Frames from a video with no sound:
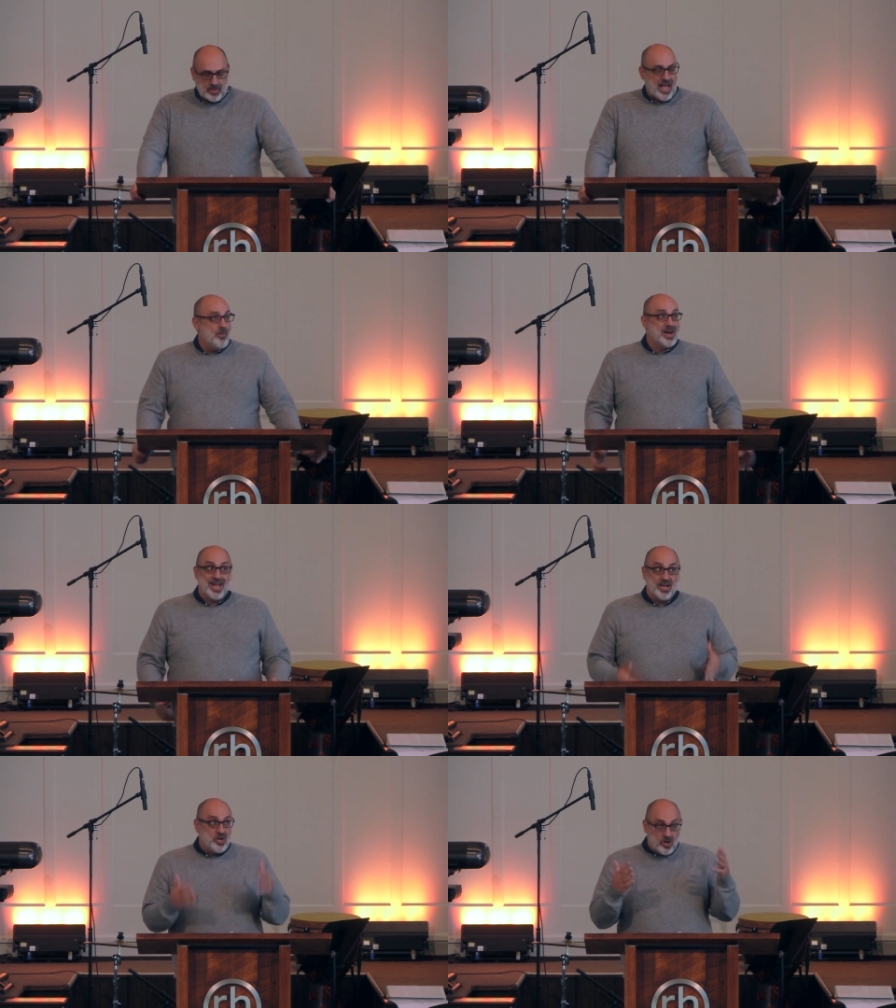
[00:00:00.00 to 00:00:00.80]
I want to
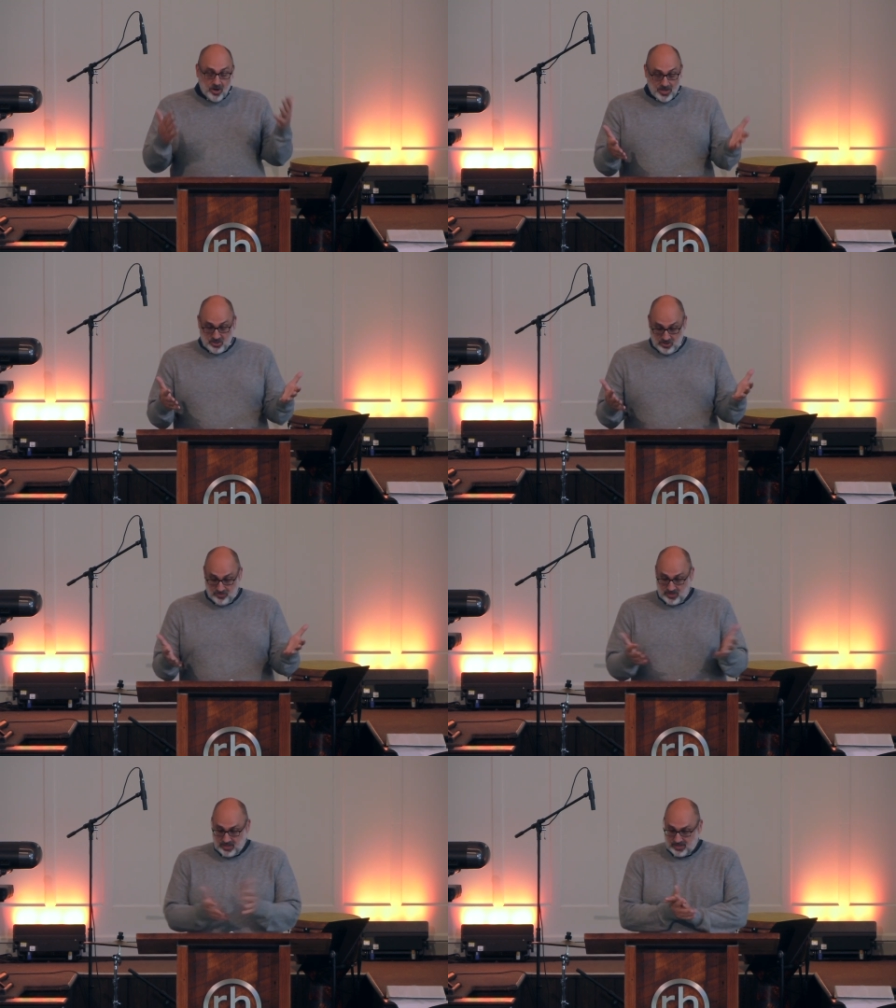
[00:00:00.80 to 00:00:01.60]
encourage
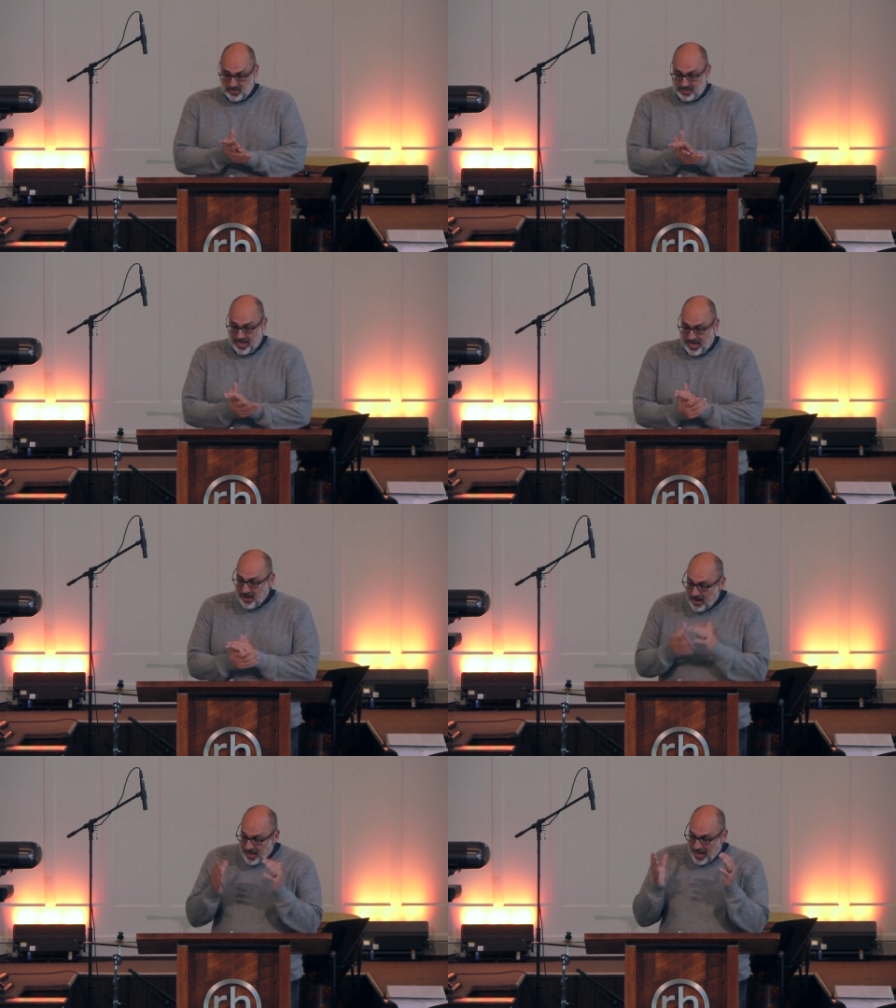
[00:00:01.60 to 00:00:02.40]
you today.